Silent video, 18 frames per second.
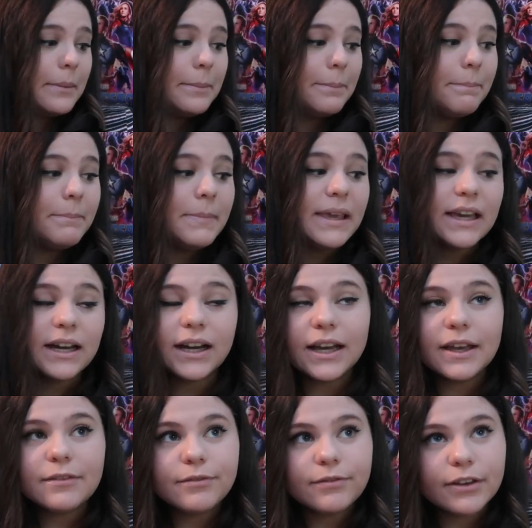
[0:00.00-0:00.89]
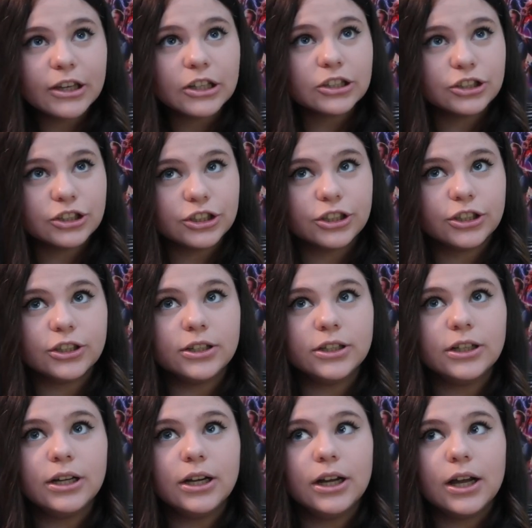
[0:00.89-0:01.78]
Mia and
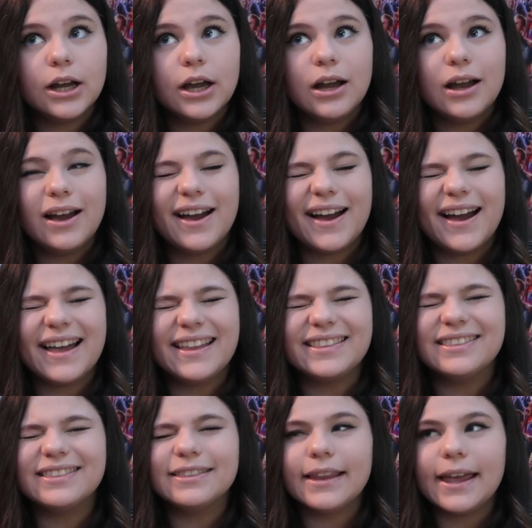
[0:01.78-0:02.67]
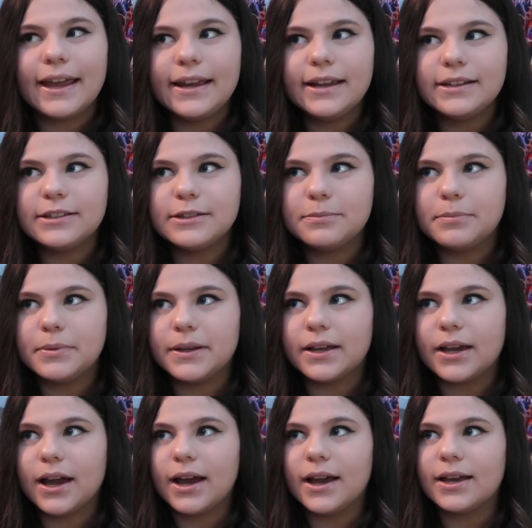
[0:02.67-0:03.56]
Victor, I liked
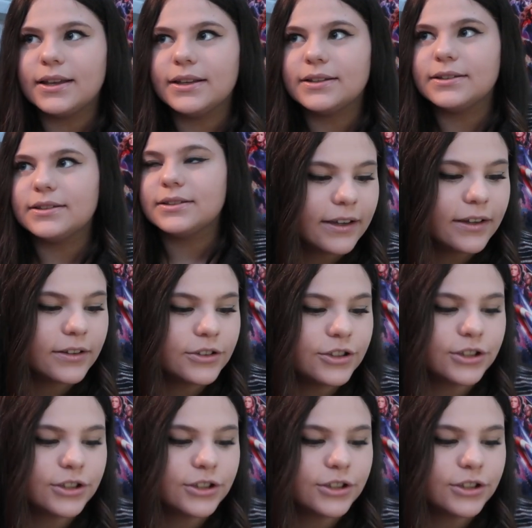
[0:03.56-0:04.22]
because like,